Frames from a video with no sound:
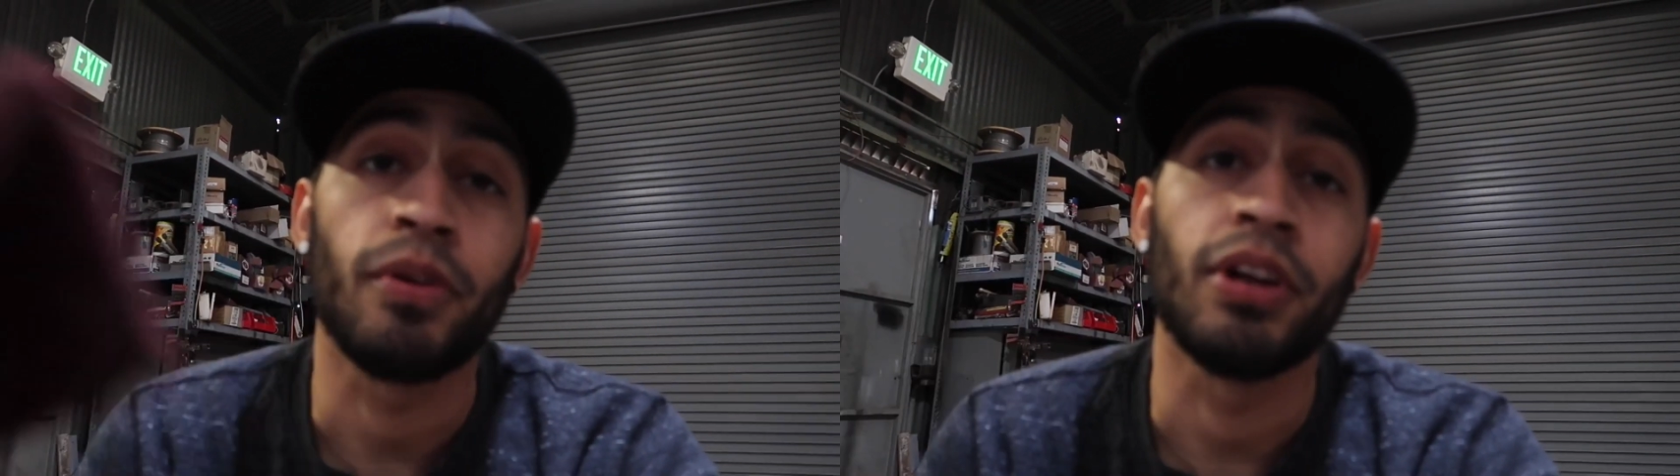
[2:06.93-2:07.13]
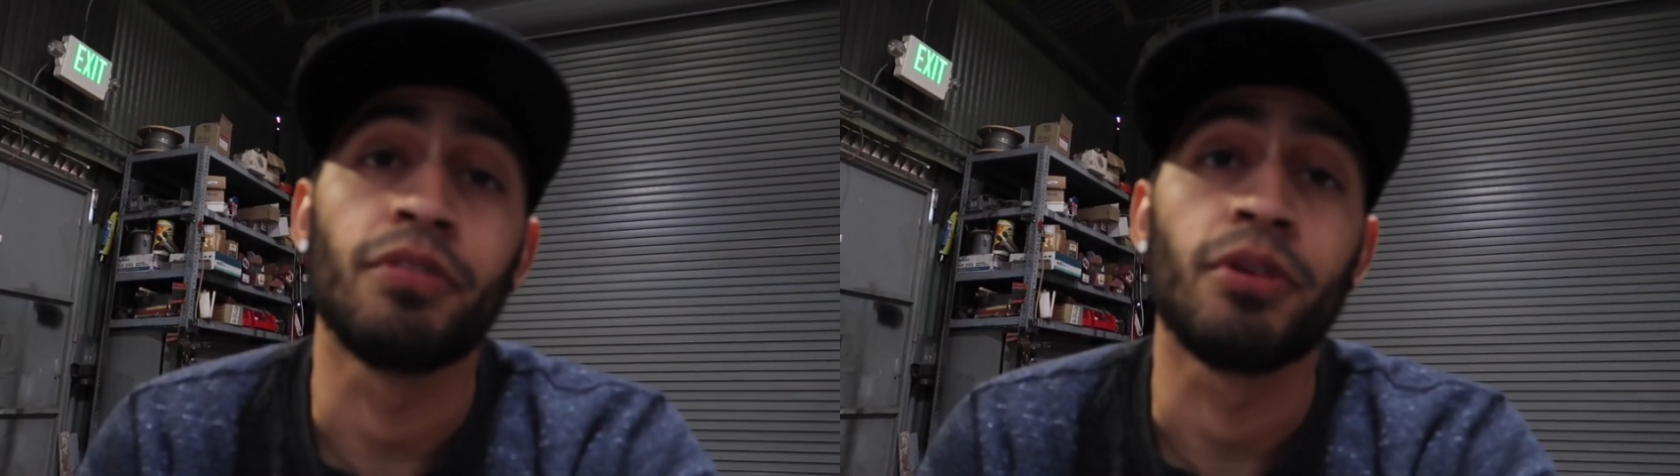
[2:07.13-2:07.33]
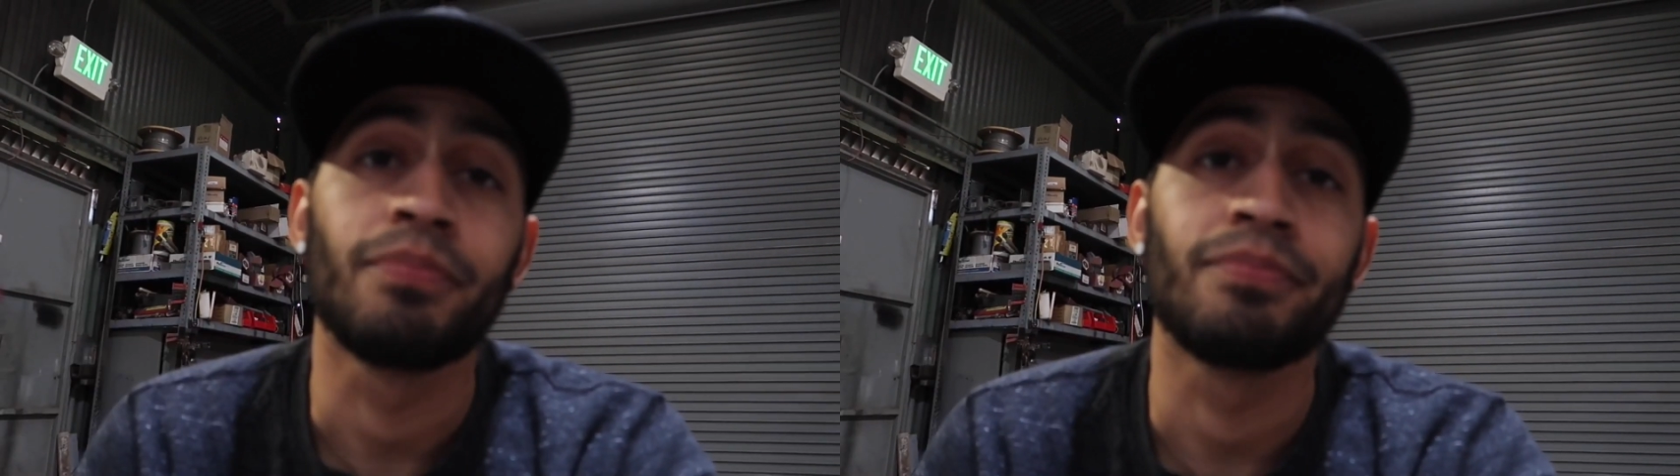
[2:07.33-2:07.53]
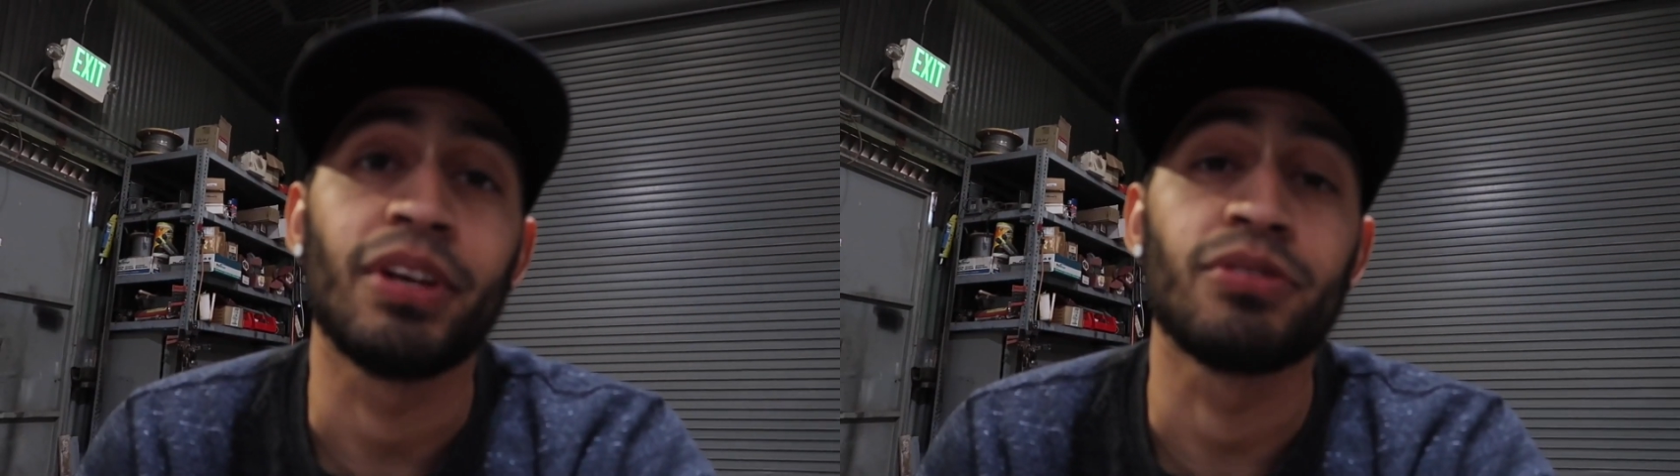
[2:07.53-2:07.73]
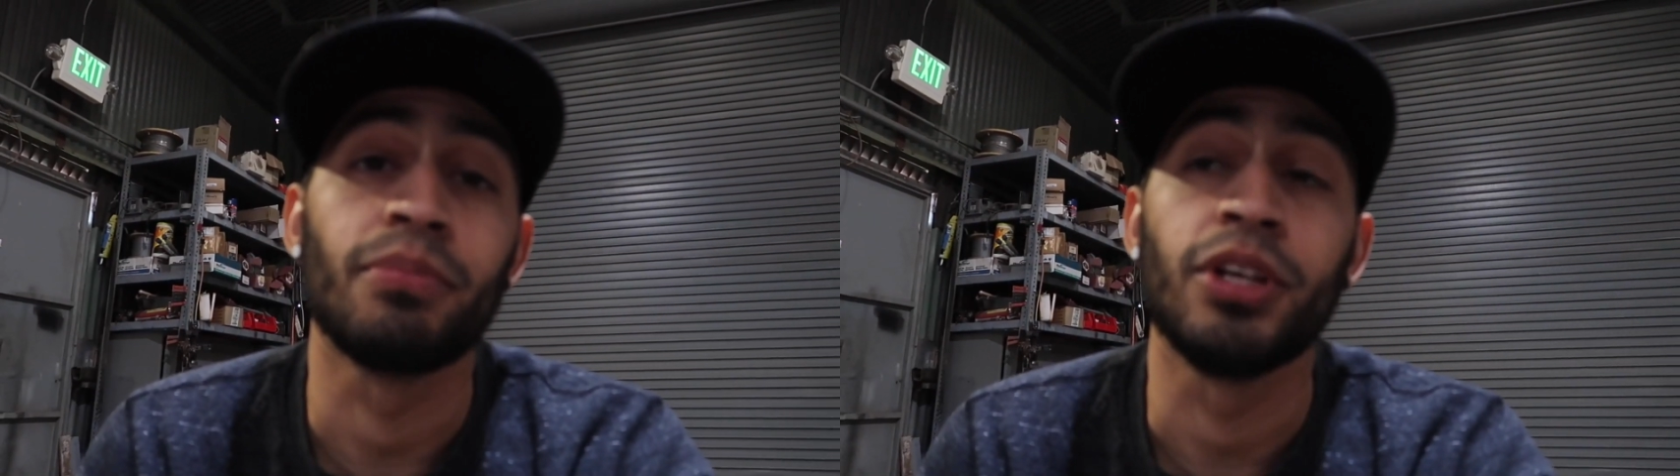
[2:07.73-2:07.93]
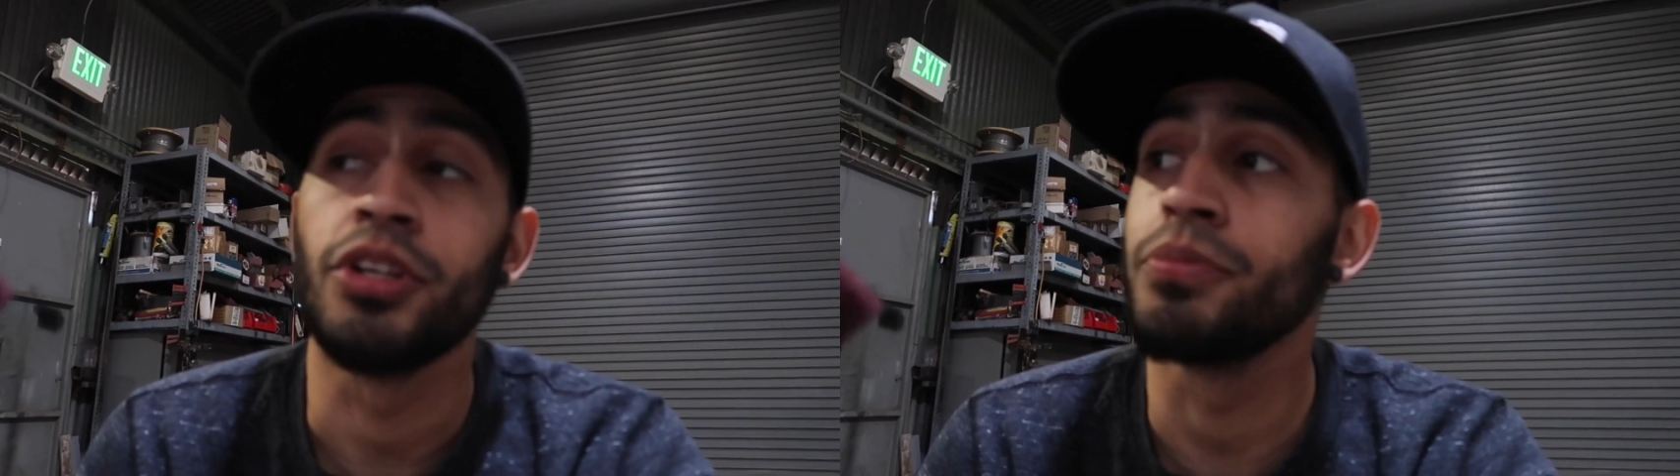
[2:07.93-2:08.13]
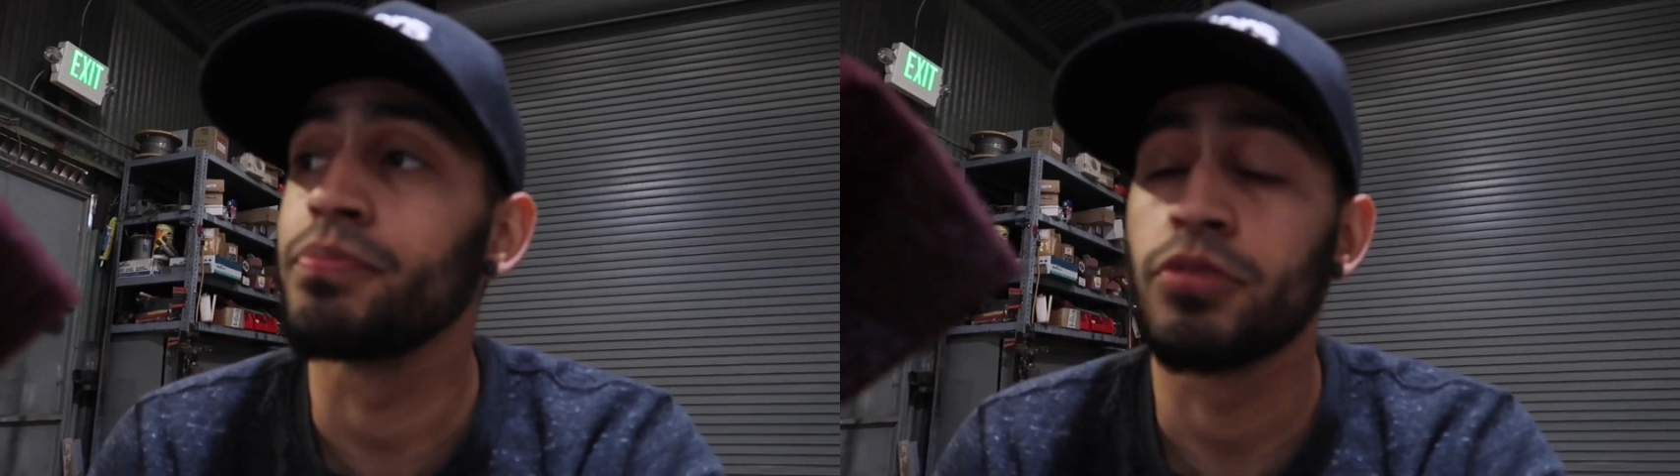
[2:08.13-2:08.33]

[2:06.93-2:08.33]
right over them. That's what I'm gonna do.